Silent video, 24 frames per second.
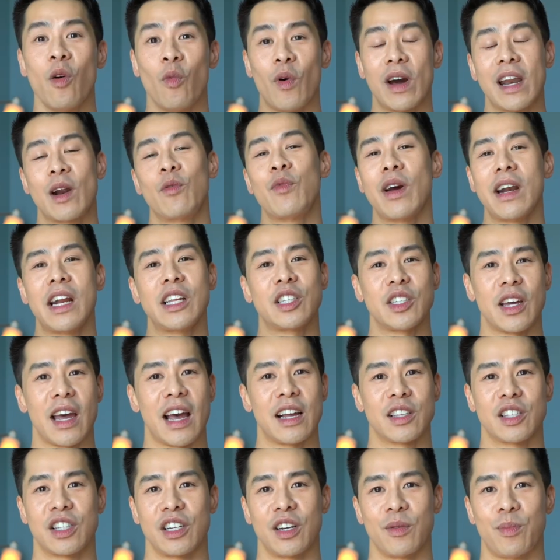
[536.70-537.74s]
when I'm ready to
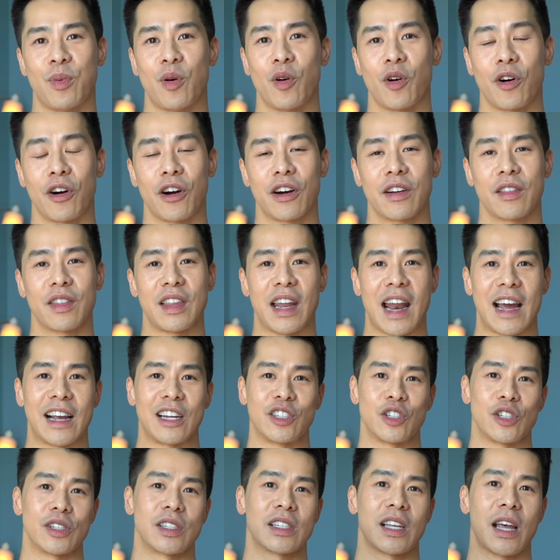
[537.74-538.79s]
head to the port, then I
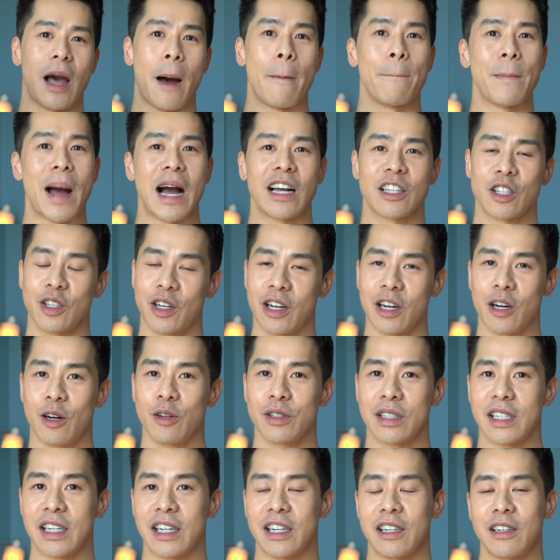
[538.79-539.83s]
can just come back to the
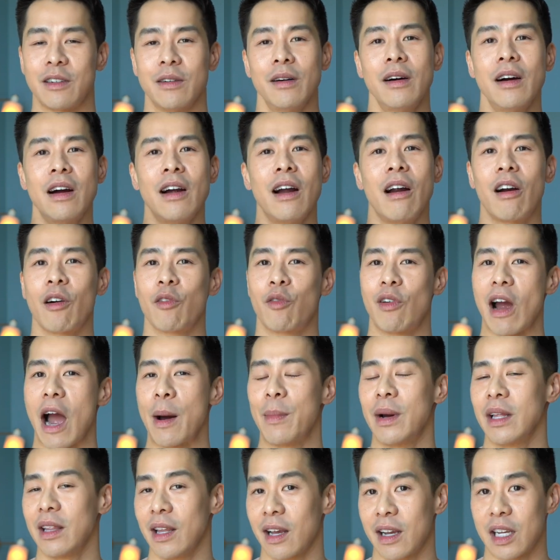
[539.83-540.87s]
hotel,
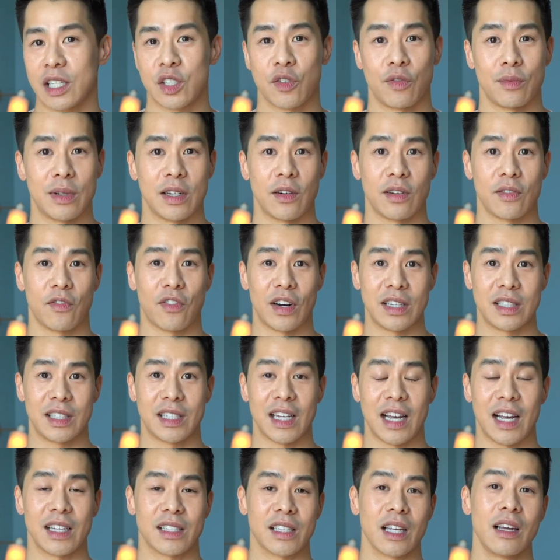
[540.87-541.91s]
grab my luggage from the front
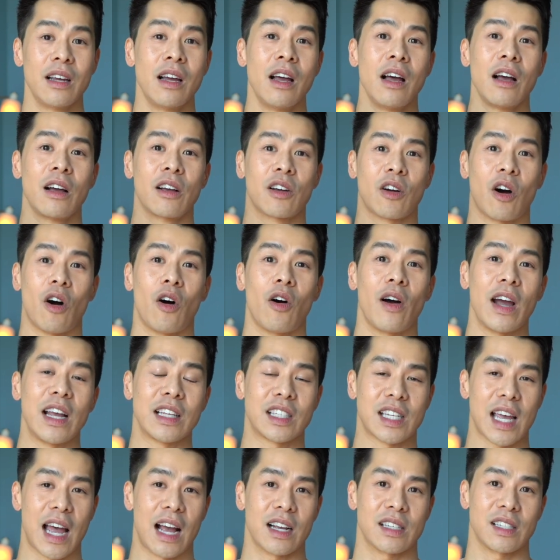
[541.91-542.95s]
desk, call a
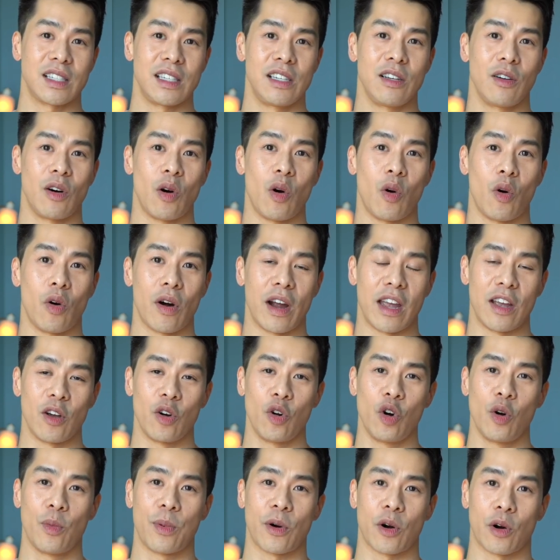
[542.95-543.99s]
taxi or a
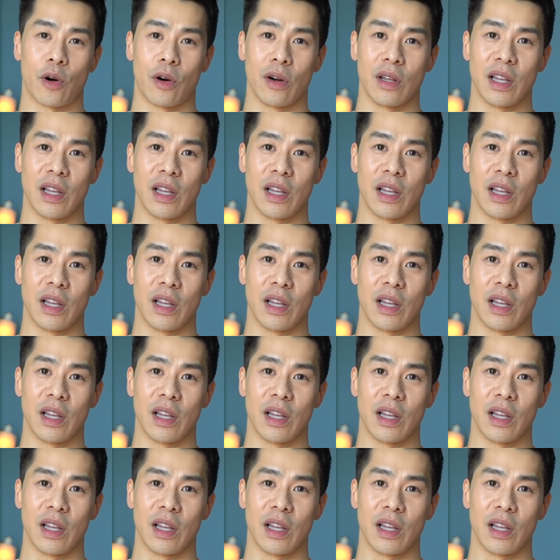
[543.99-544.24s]
Uber or a